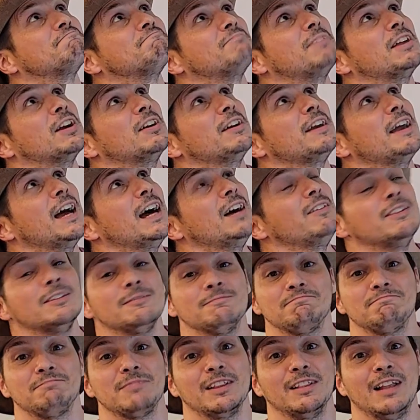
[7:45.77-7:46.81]
There you have
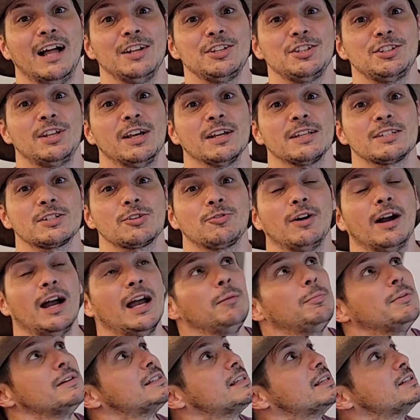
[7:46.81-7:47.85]
it. The Logitech
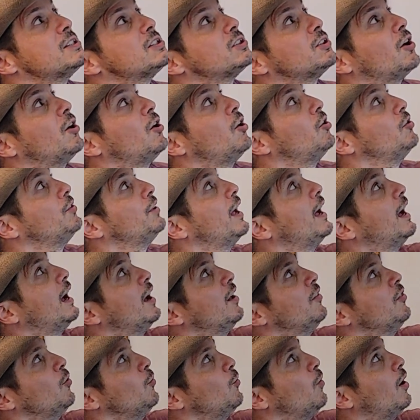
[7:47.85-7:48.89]
Scribe is installed
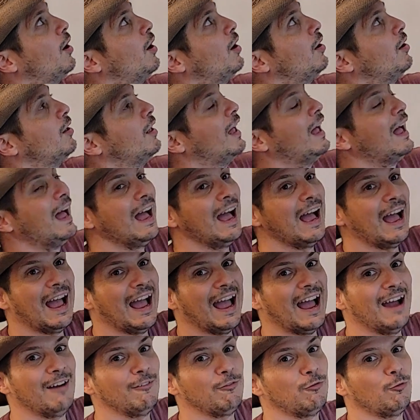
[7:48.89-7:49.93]
on the wall
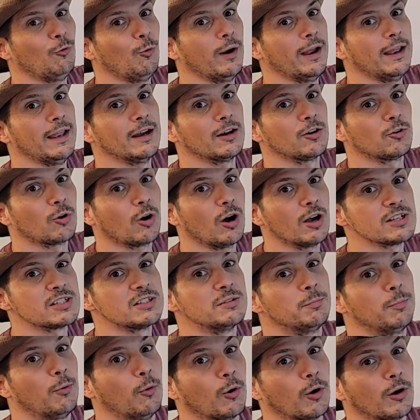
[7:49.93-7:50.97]
halfway across
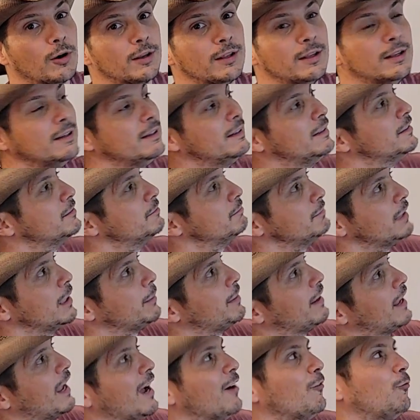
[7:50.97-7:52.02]
the board.
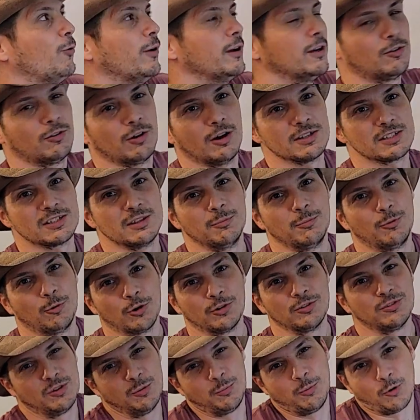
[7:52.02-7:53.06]
Maybe halfway across the
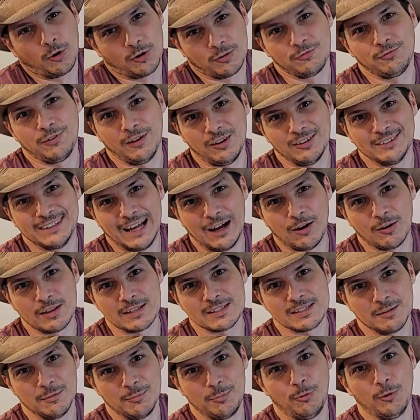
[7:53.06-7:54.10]
board. The board fell down at
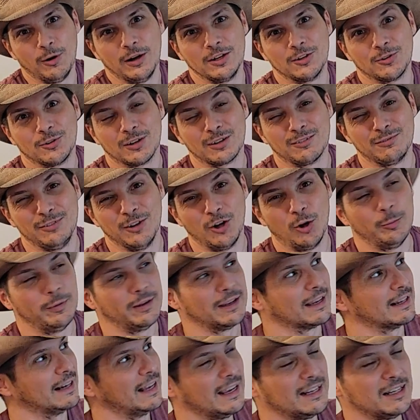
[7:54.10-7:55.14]
some point during
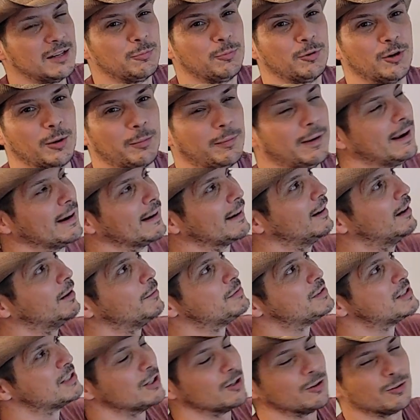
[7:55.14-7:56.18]
filming and I had to put it back
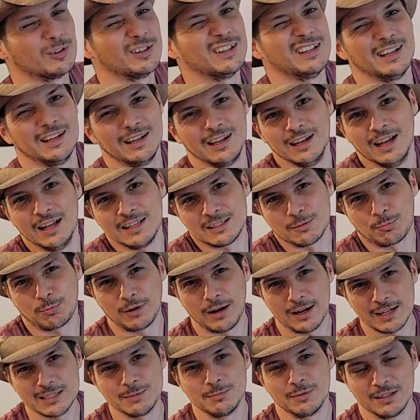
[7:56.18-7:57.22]
up, so it's
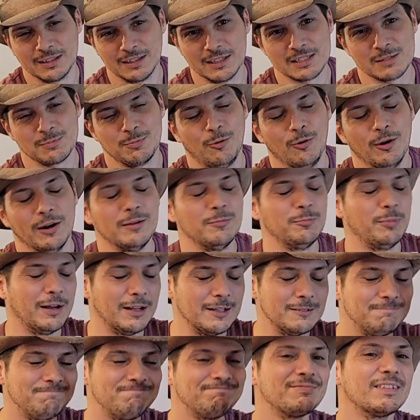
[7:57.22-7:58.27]
approximate at this point,
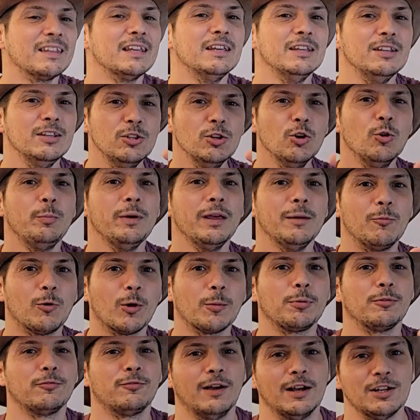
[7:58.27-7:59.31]
but you'll be more
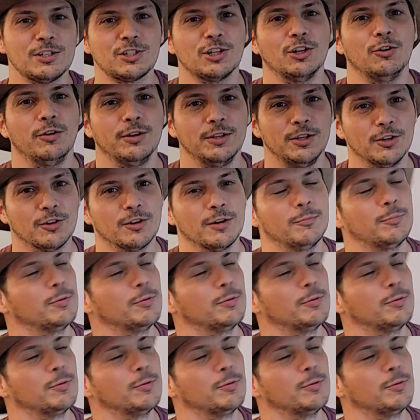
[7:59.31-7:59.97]
professional in your